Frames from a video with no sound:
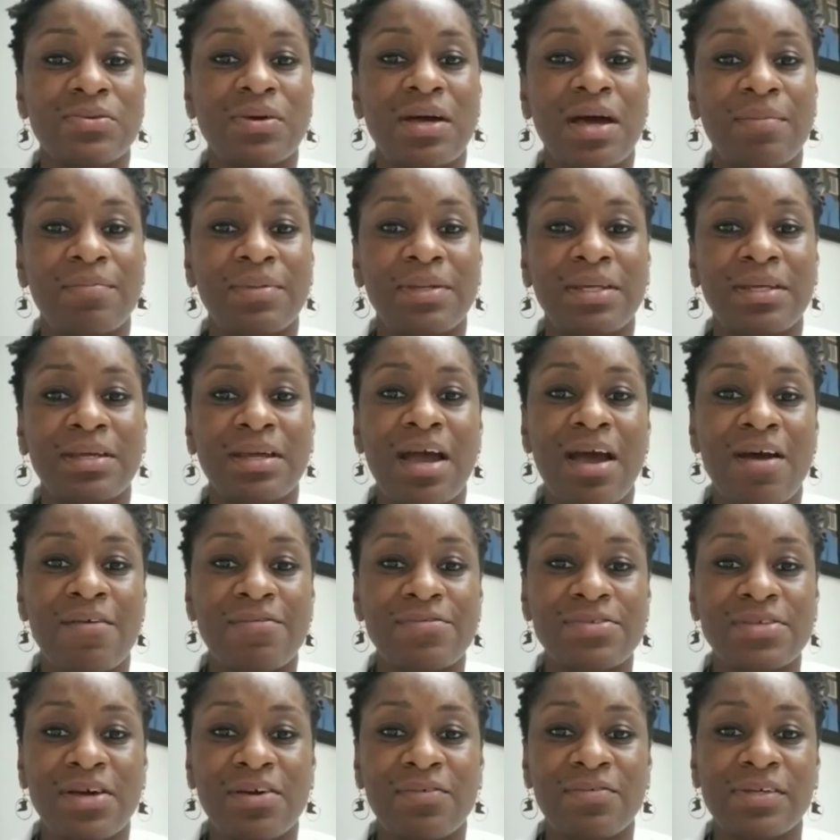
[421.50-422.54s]
happening
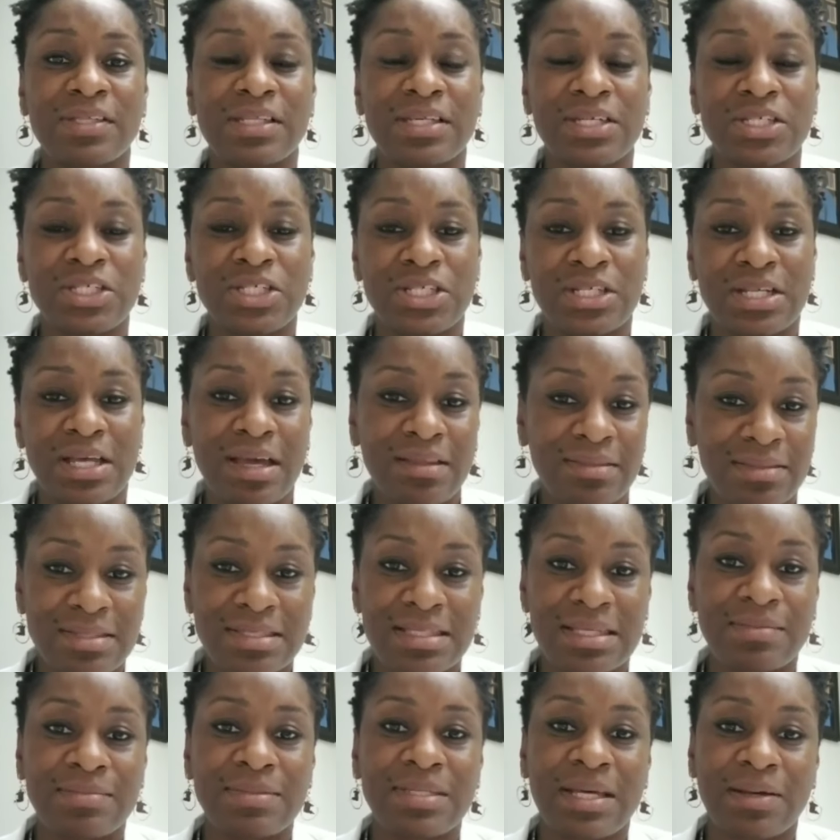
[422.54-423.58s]
after ovulation at the
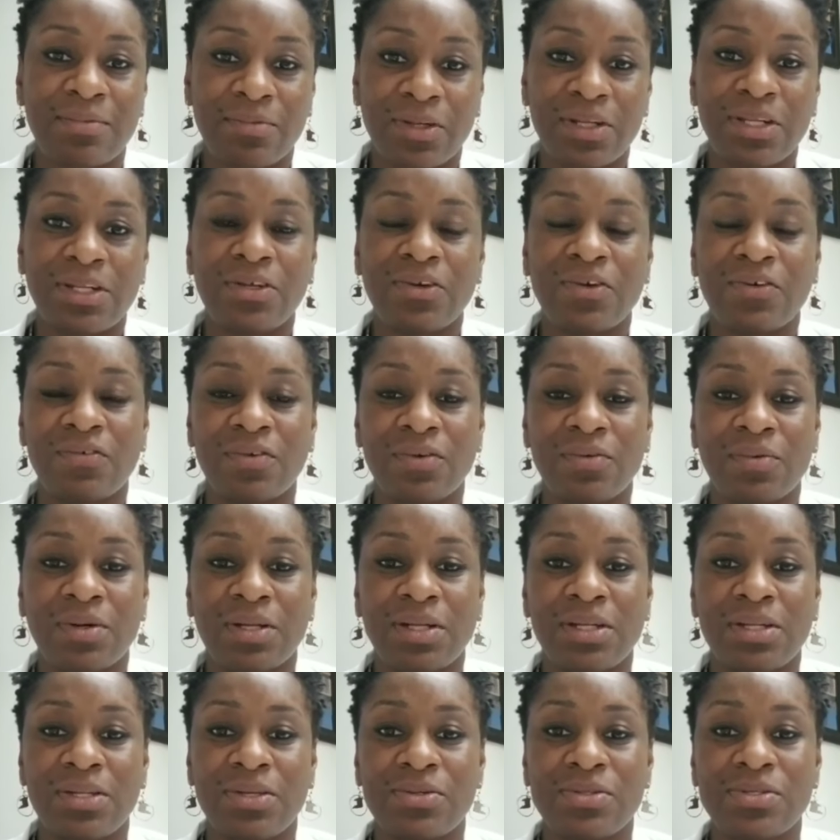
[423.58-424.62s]
same time, 1 in the ovary,
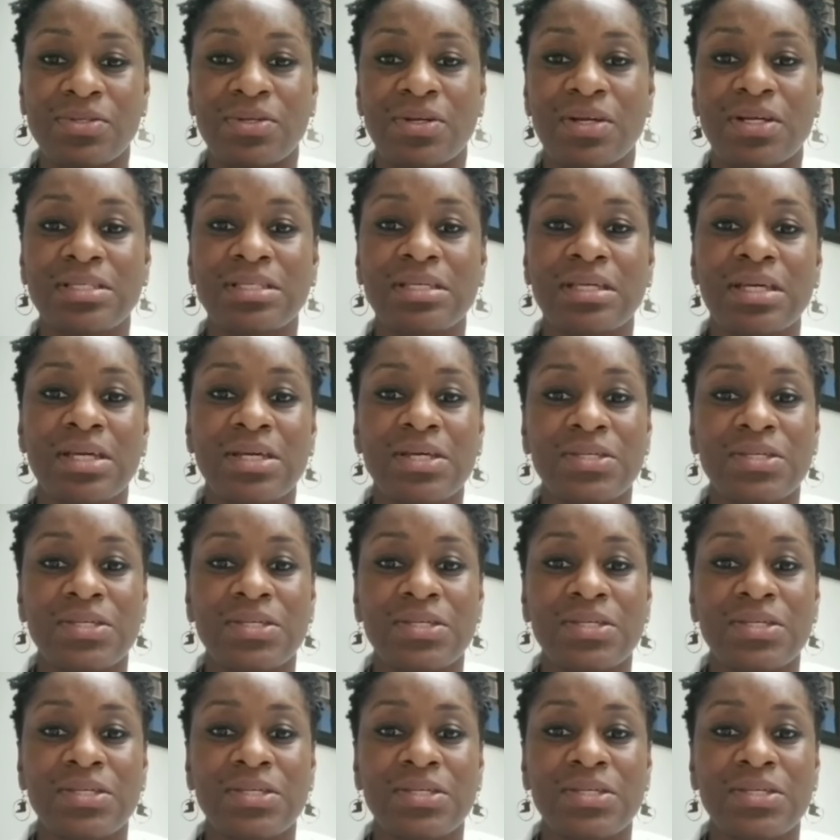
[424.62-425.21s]
1 in the uterus.